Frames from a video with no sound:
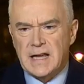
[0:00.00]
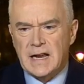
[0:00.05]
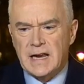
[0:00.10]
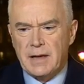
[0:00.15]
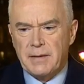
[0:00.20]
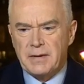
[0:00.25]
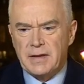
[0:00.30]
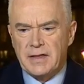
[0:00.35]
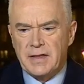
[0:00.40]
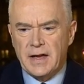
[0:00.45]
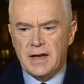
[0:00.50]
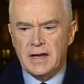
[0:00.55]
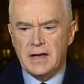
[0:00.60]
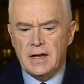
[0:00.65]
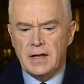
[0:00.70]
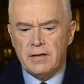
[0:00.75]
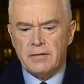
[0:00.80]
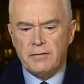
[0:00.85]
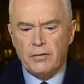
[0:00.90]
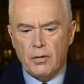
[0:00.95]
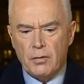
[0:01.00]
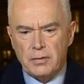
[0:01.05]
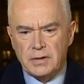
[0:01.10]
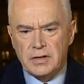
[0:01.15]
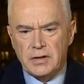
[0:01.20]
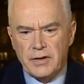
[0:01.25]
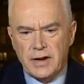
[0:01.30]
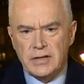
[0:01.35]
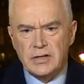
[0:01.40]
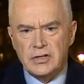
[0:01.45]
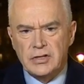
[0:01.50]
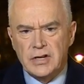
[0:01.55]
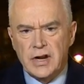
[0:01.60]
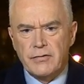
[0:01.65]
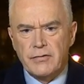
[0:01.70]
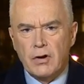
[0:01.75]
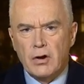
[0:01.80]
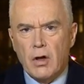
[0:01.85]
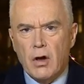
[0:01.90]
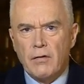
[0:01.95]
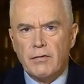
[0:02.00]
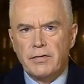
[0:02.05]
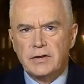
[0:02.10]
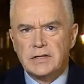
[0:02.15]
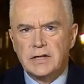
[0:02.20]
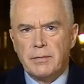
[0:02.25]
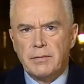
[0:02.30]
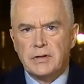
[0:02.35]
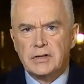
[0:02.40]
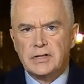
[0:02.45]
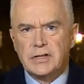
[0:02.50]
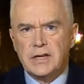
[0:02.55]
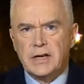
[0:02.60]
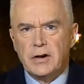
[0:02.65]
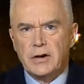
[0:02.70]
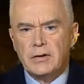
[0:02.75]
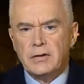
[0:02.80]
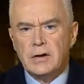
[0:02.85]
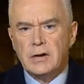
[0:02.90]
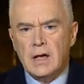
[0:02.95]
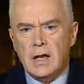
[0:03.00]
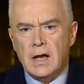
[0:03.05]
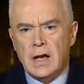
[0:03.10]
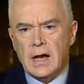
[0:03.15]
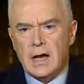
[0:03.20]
Pascal Lamy there, former Director General of the WTO,